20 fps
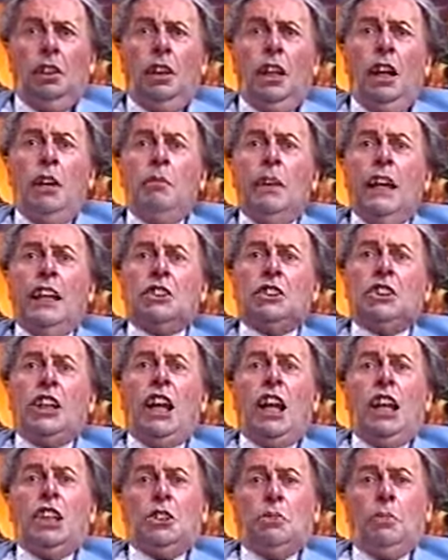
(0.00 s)
A
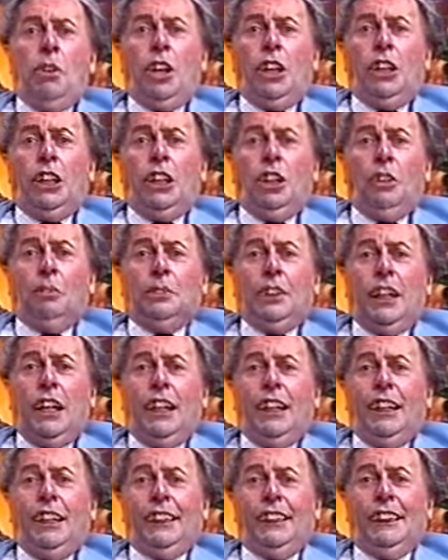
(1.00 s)
massage might help,
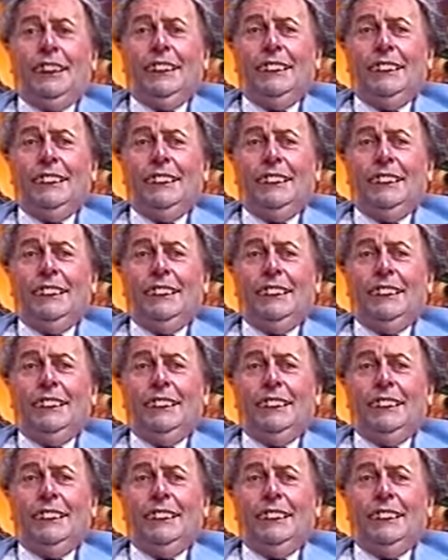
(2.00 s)
darling.